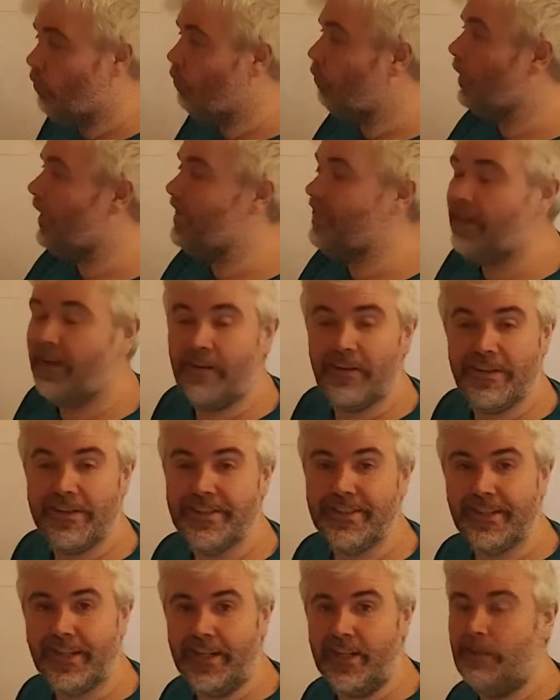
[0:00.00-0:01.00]
write down
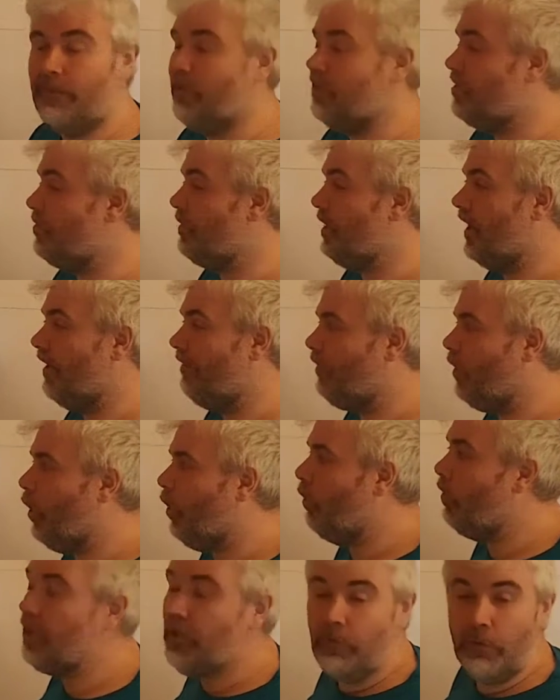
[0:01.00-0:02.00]
exactly what you have.
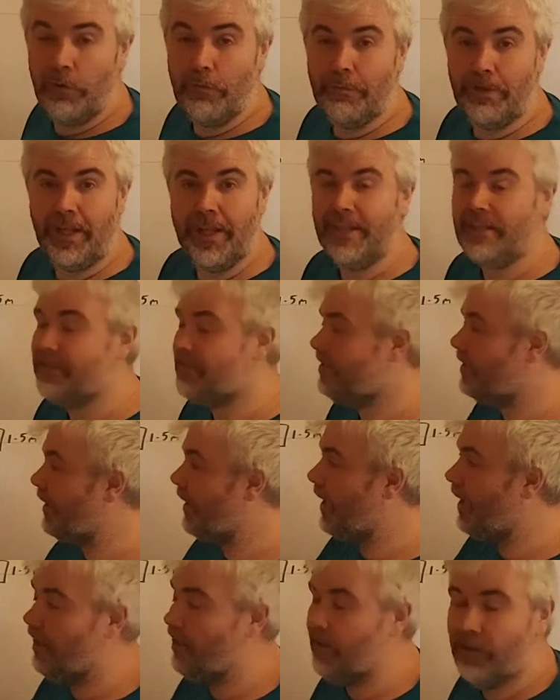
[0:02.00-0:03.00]
Only replace the
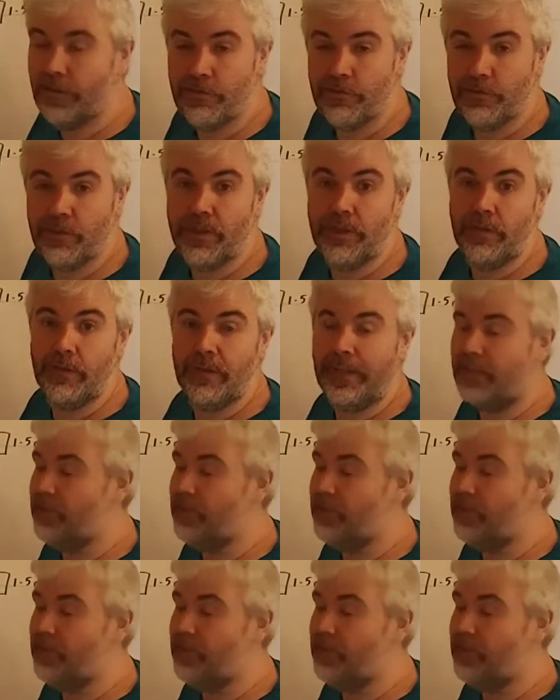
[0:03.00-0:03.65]
letters with